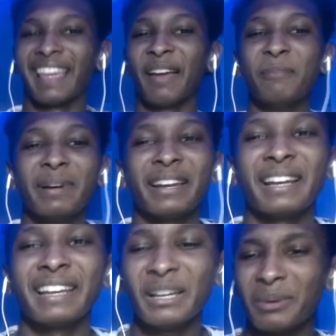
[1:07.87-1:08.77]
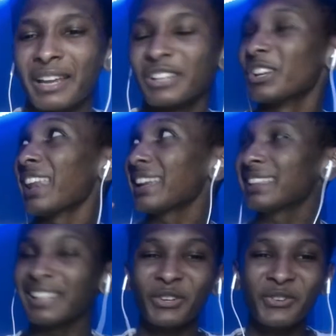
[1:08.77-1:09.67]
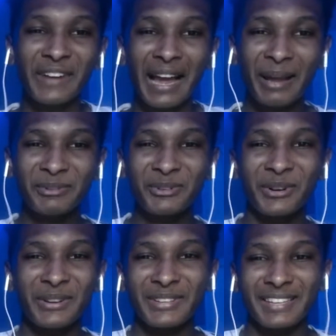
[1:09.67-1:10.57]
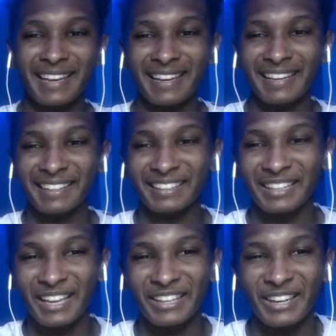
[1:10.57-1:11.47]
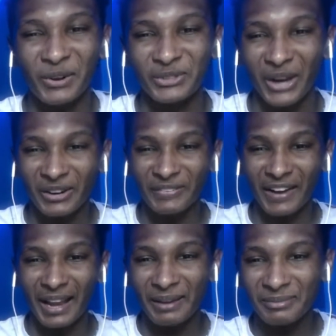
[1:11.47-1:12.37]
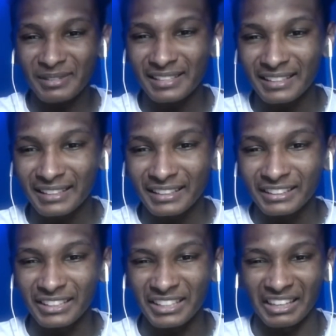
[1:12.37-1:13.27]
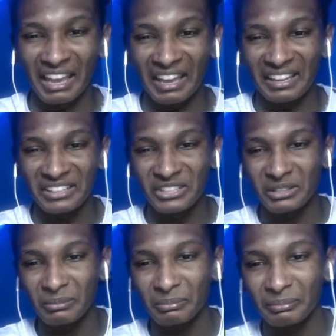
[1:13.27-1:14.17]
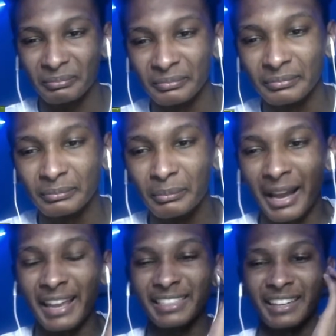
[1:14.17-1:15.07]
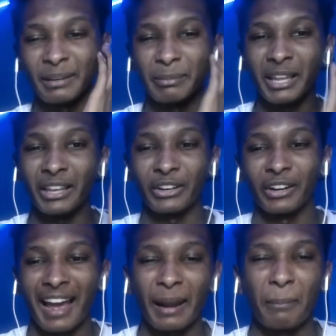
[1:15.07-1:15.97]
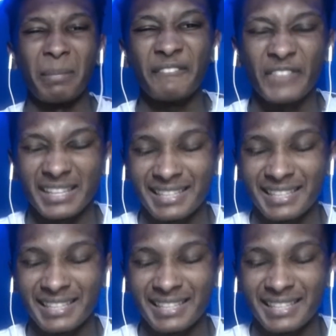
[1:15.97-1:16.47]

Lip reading: But anyway, y'all like the new vibes, you know what I'm saying? The little dark vibes. Good catch by Anthony Miller out of Memphis.